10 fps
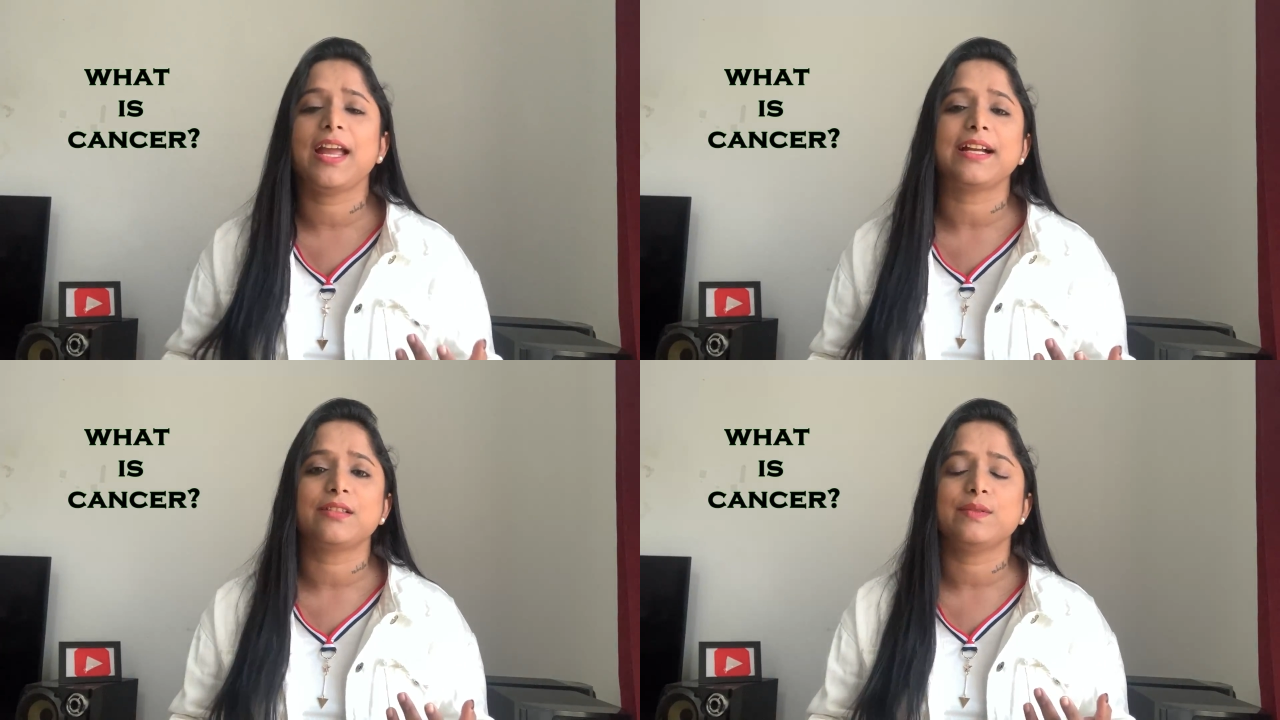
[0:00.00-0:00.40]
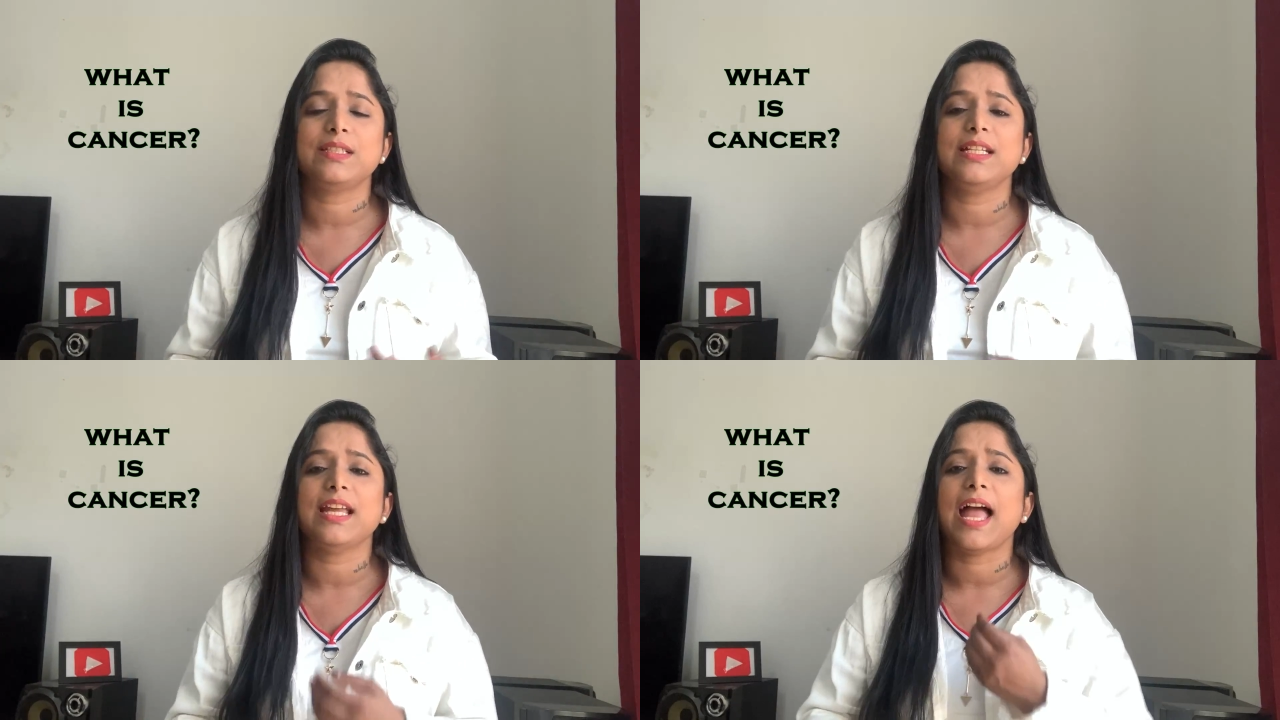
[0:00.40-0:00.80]

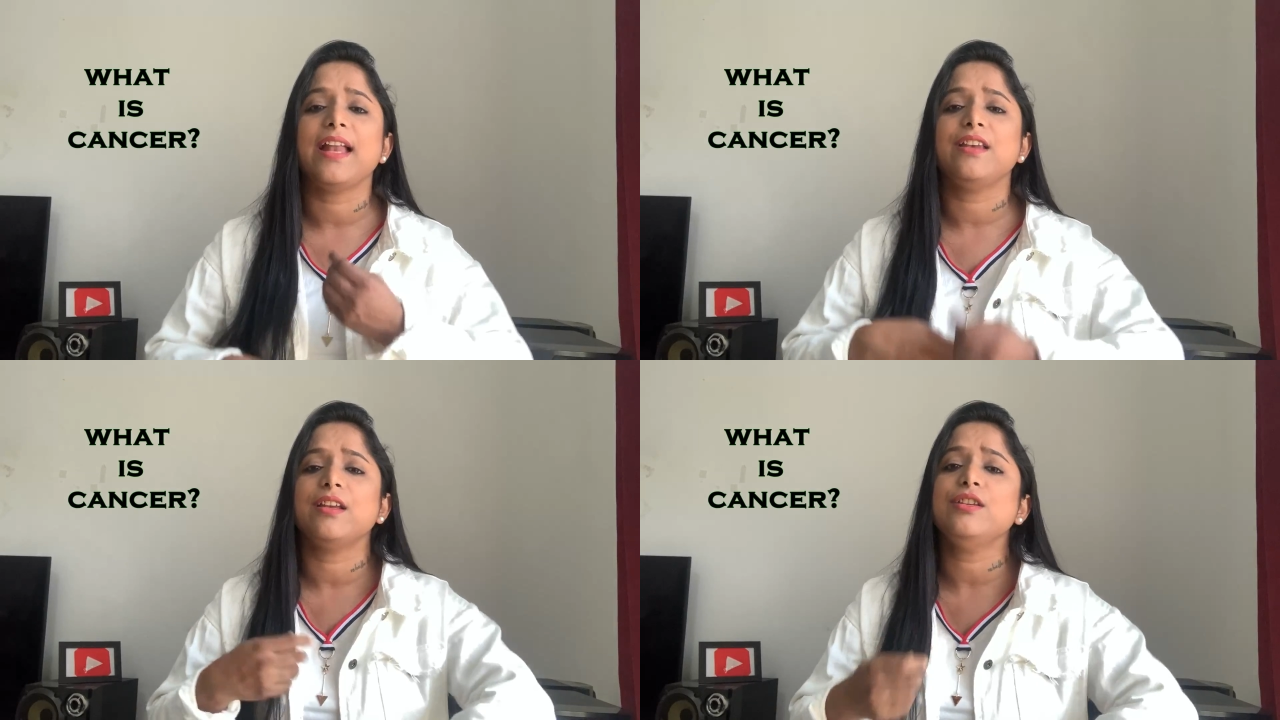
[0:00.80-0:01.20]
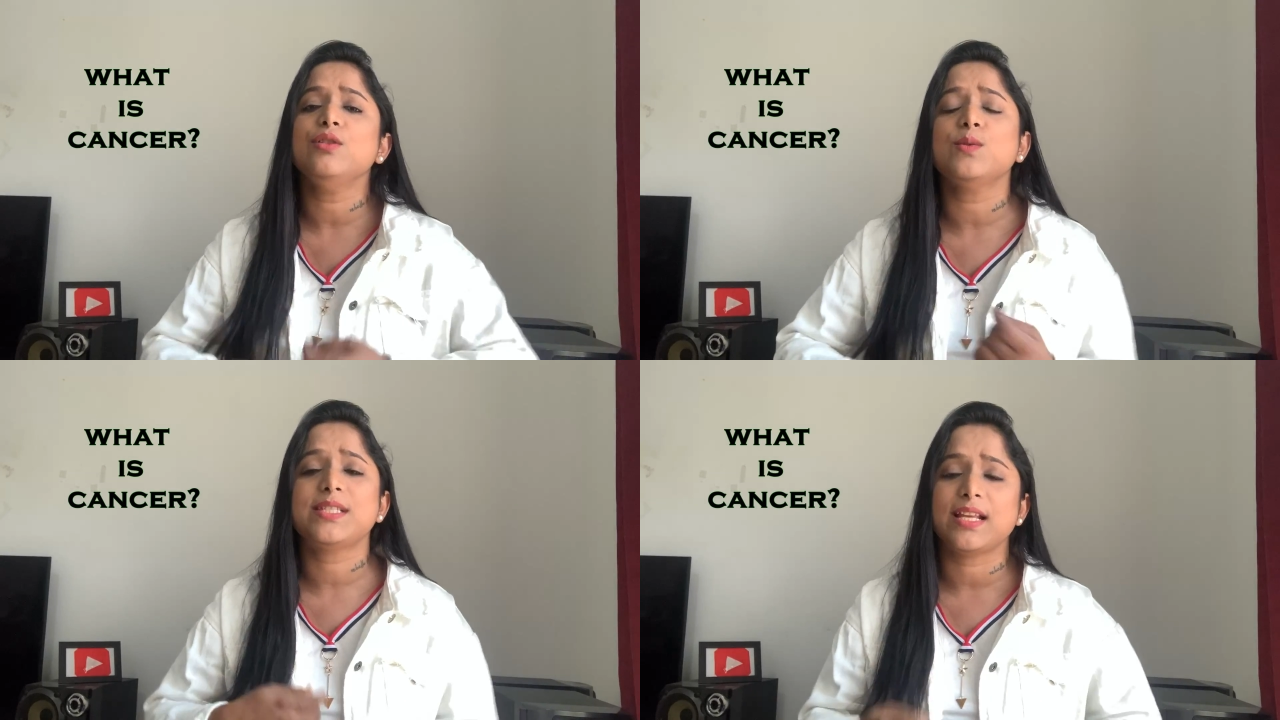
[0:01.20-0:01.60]
activity and
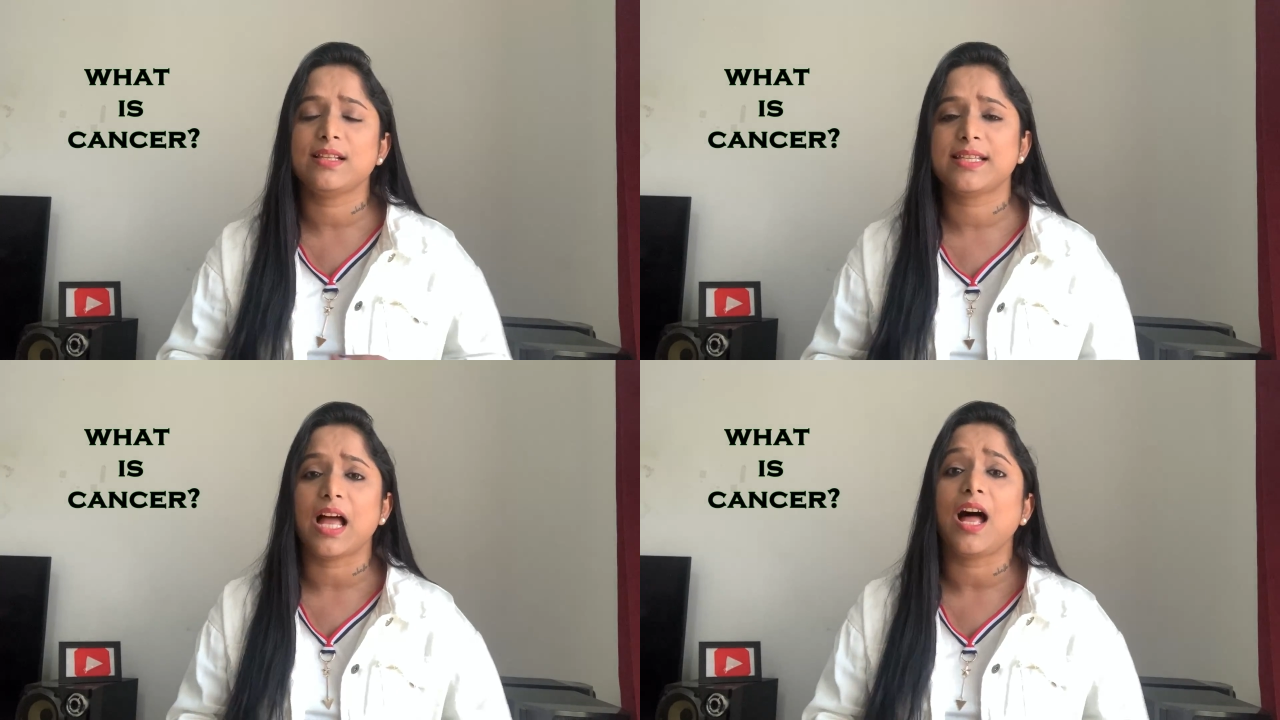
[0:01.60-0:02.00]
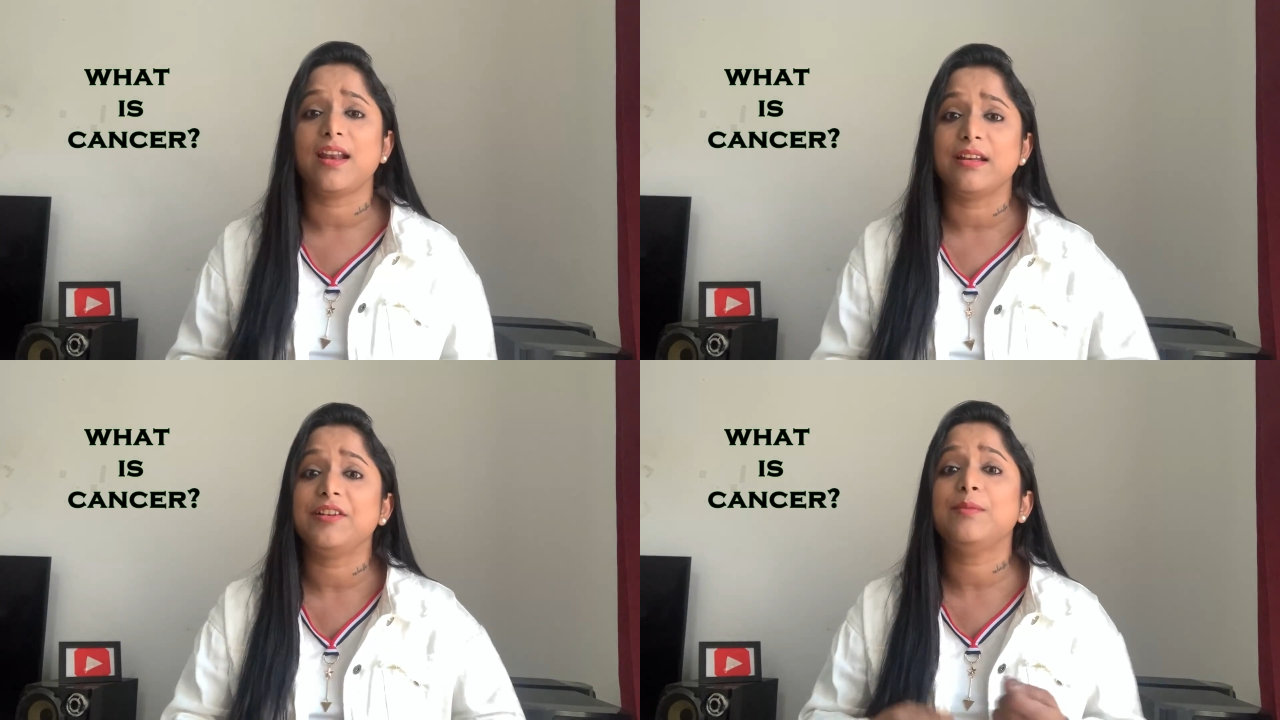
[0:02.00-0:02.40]
new cells
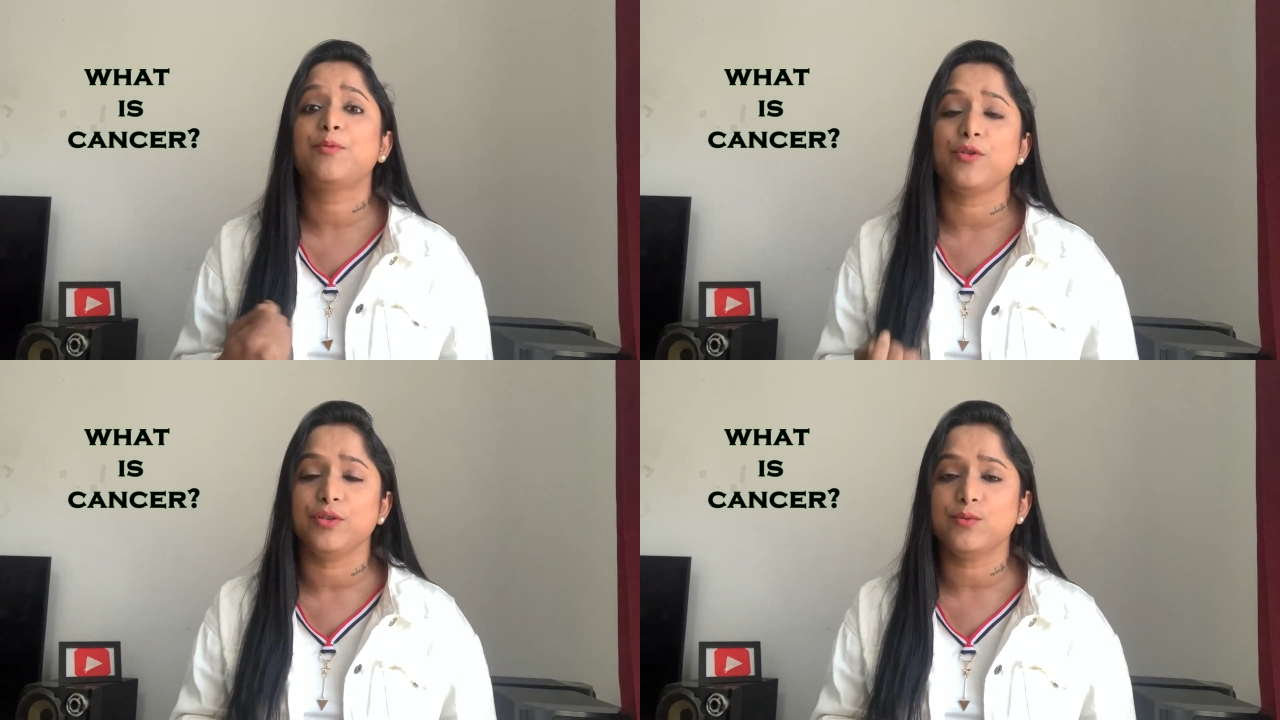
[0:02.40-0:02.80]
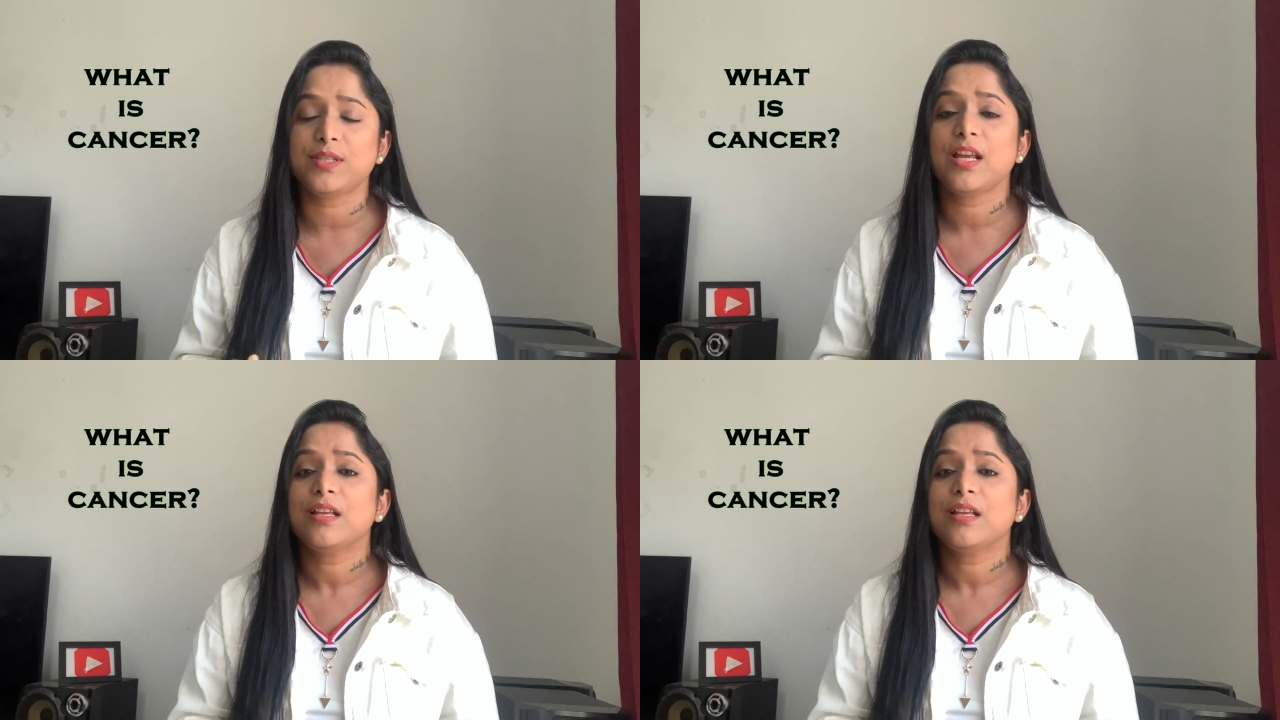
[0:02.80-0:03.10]
are reproduced.